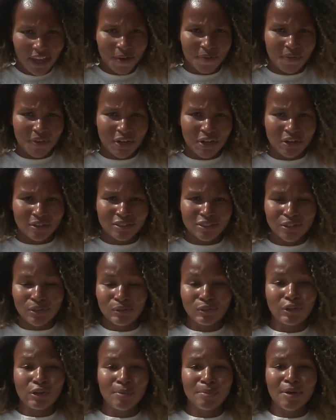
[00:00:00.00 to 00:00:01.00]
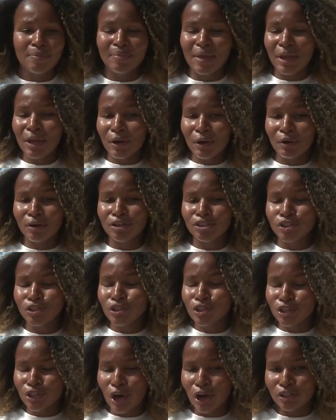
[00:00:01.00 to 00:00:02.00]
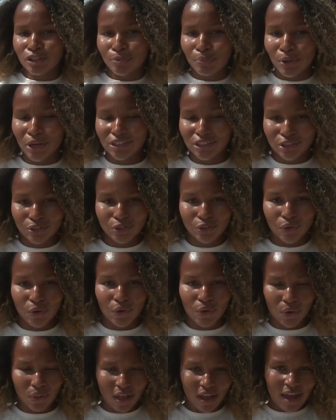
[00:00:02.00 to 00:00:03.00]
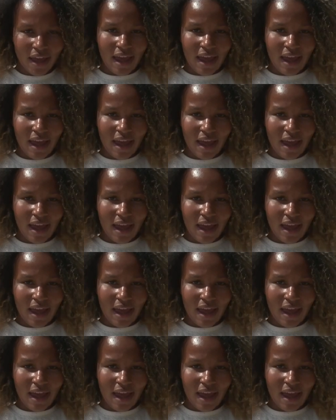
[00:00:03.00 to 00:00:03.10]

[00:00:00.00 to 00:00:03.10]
If any concerns come up, they encourage you to talk to pest control.